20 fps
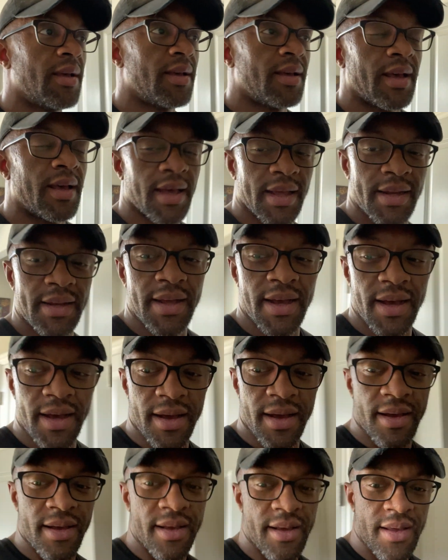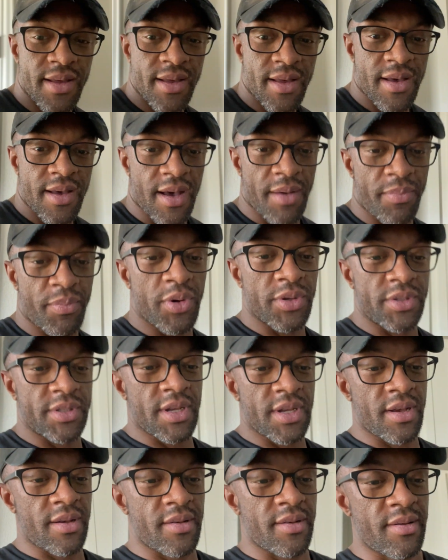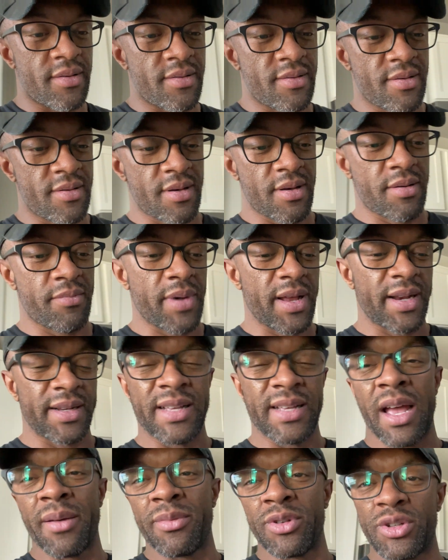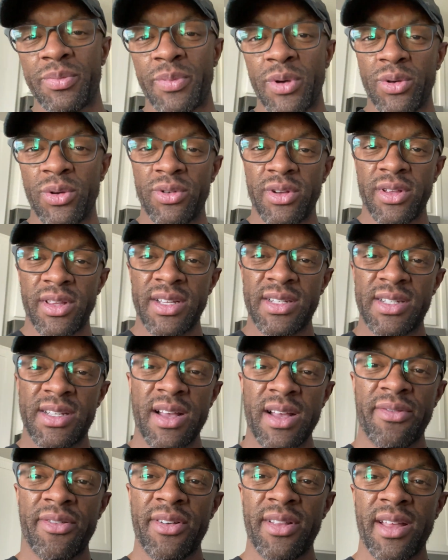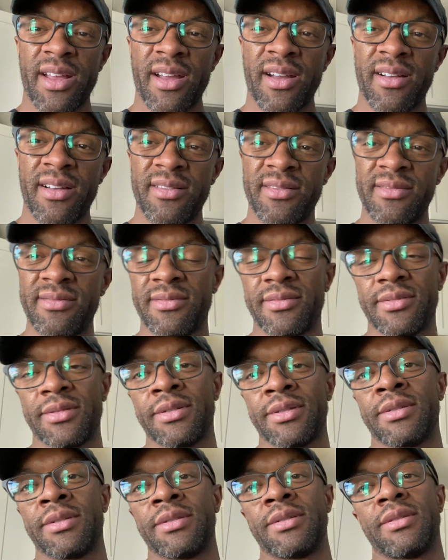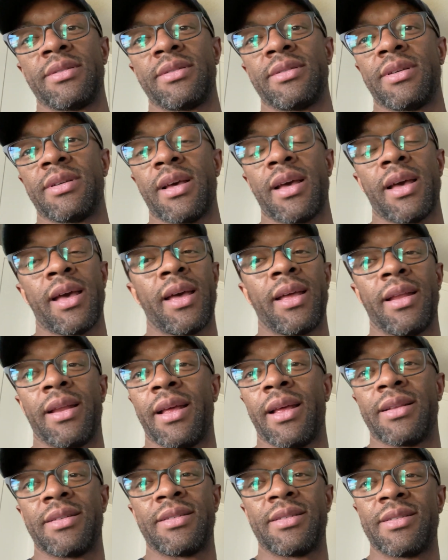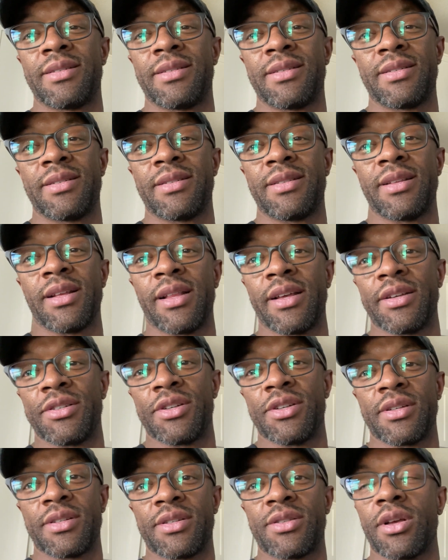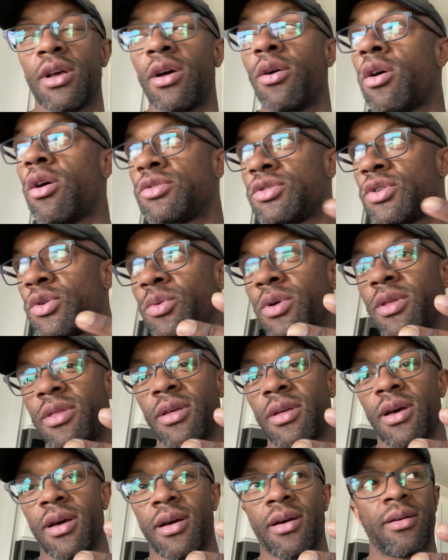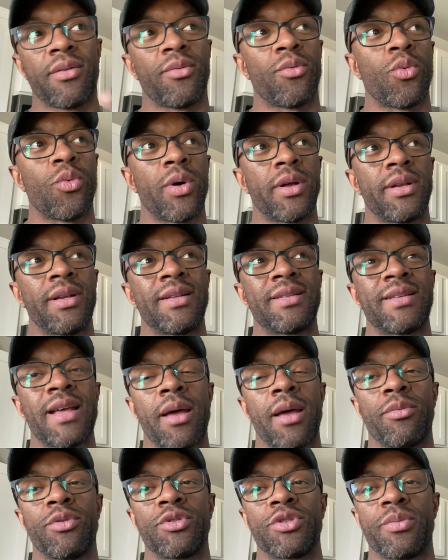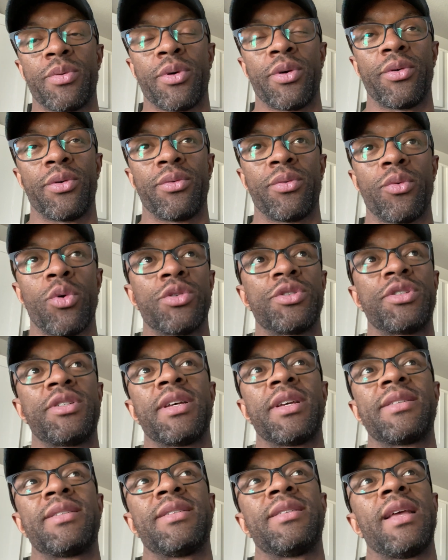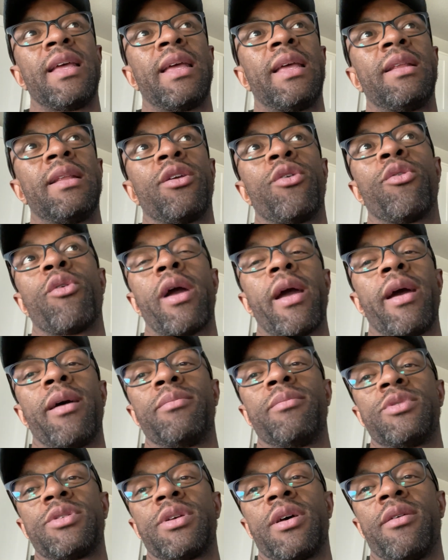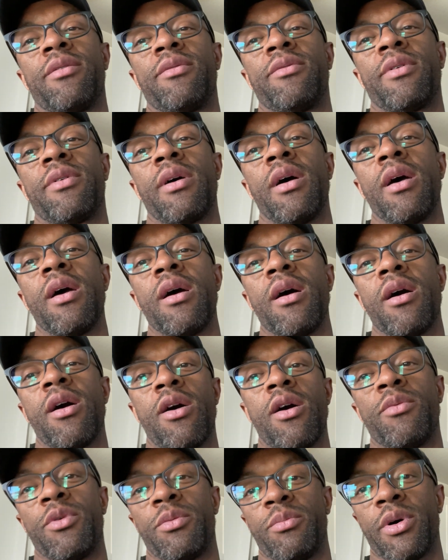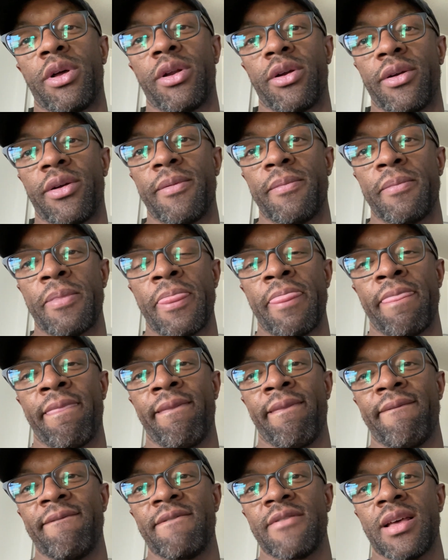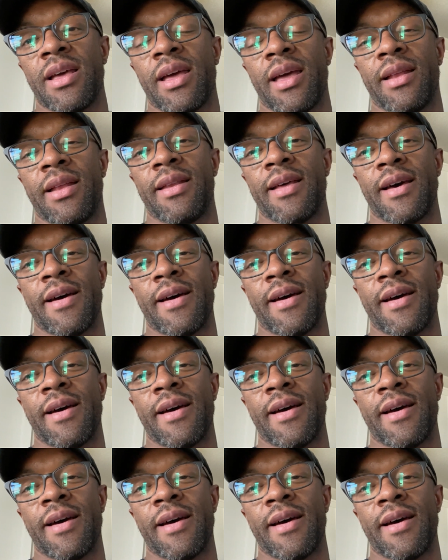And I put about a tablespoon of this stuff in there, and it's delicious. Also with 1 tablespoon, 16 grams of almond butter. And